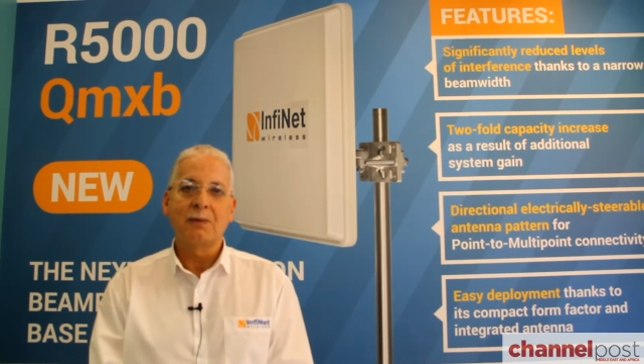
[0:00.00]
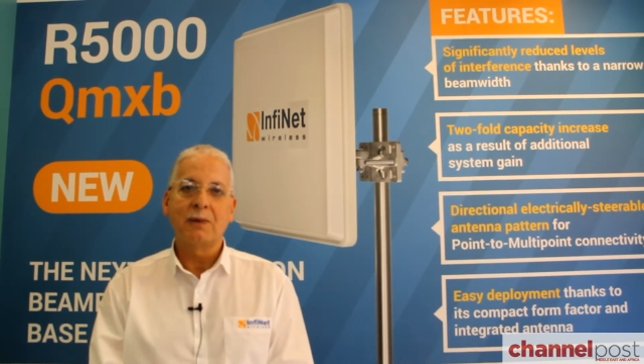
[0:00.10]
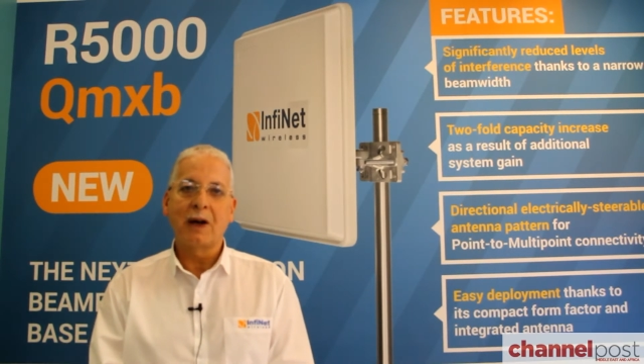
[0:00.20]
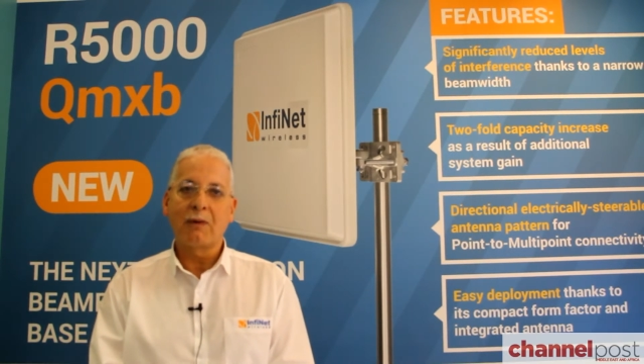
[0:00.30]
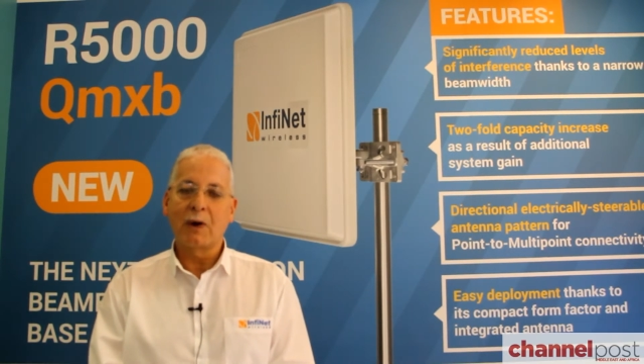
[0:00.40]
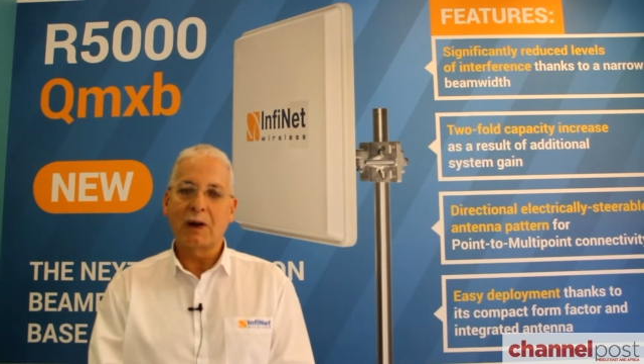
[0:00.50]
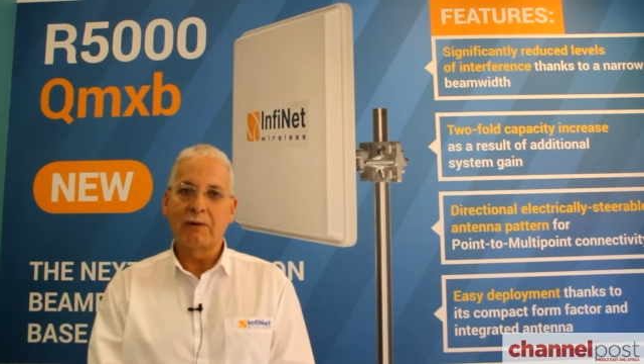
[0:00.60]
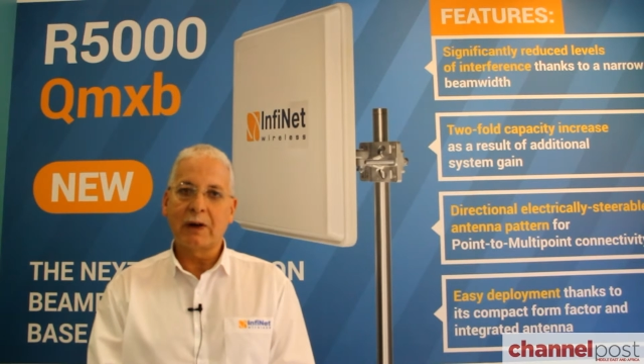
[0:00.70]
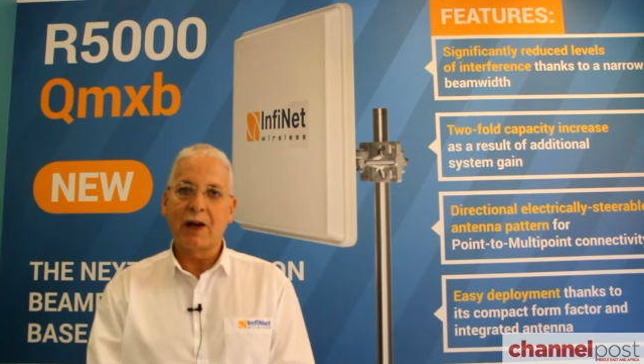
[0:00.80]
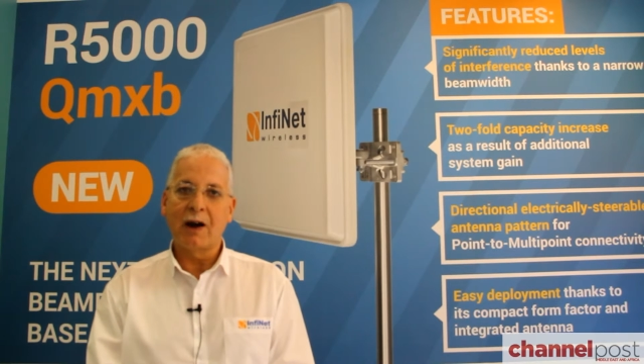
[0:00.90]
We are
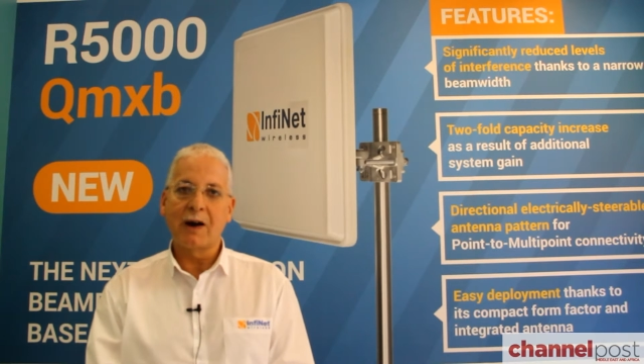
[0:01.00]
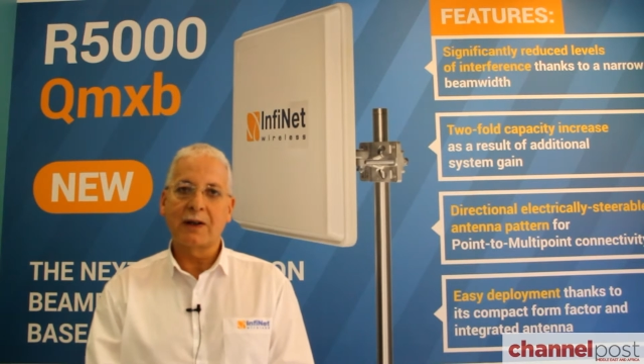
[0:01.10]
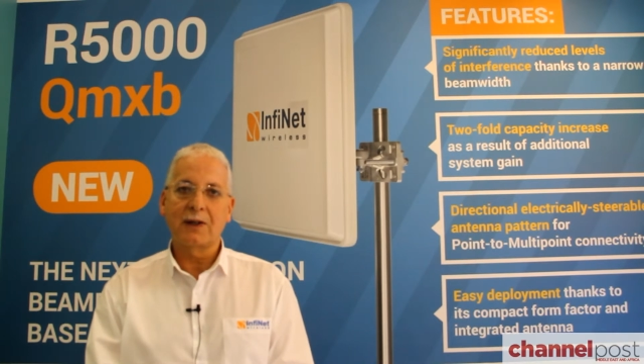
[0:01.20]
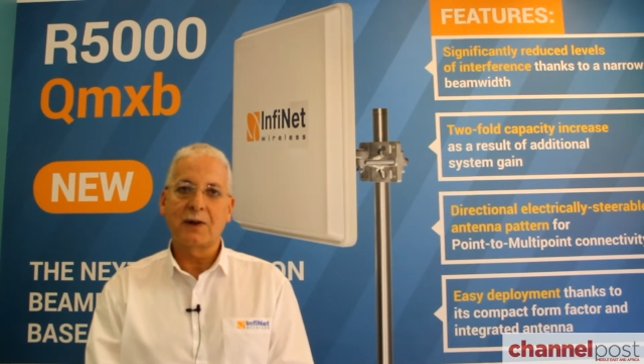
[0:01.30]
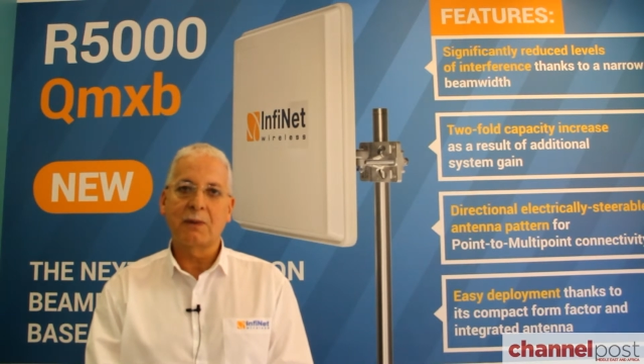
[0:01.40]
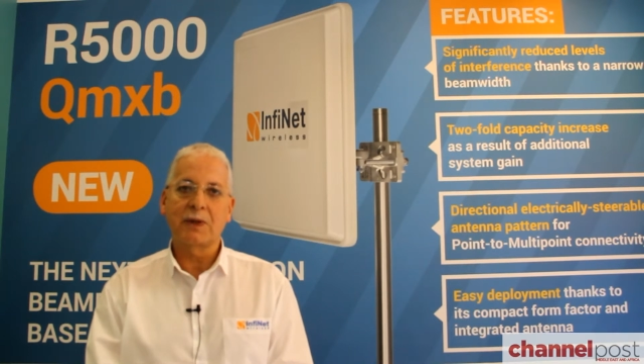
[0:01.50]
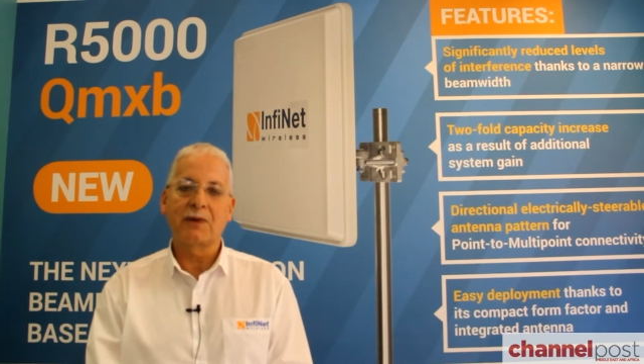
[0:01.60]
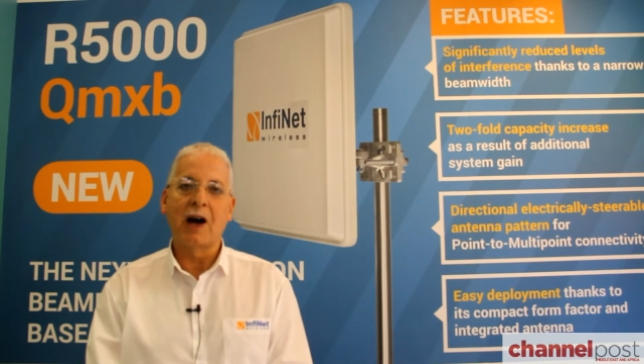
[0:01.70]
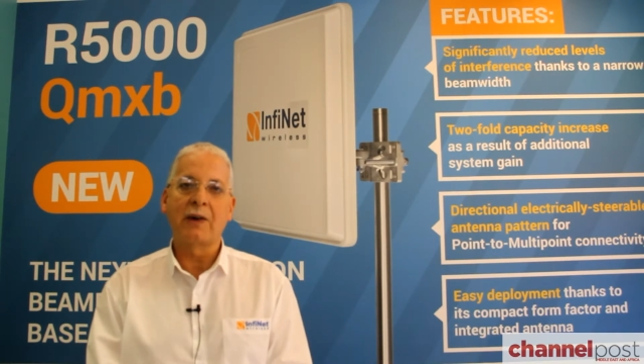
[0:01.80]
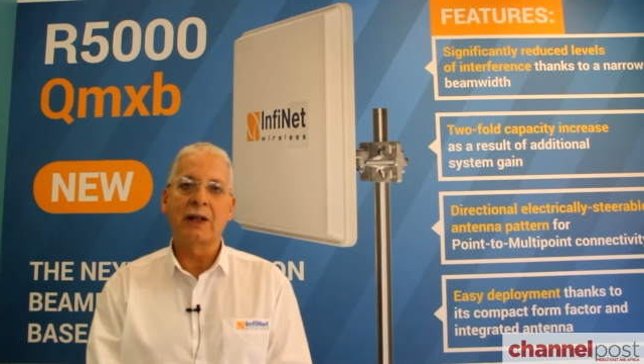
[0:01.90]
working very hard in terms
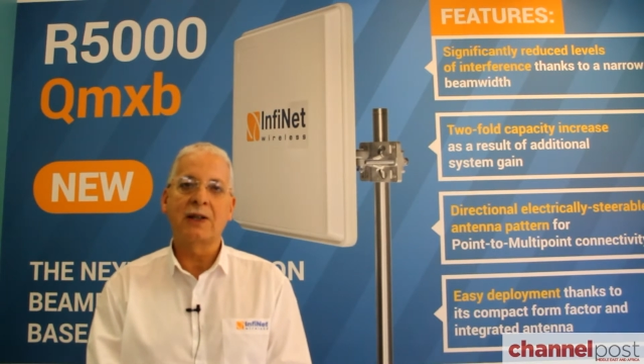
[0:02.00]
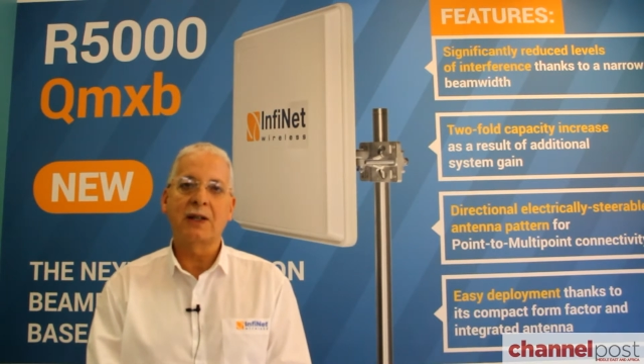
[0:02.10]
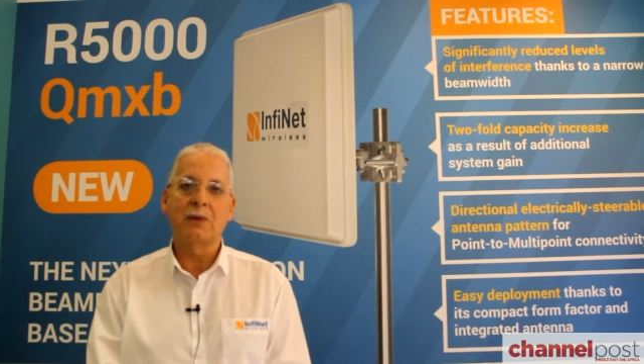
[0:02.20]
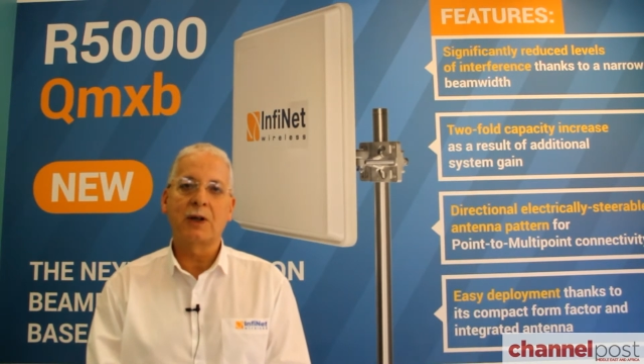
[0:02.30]
of R&D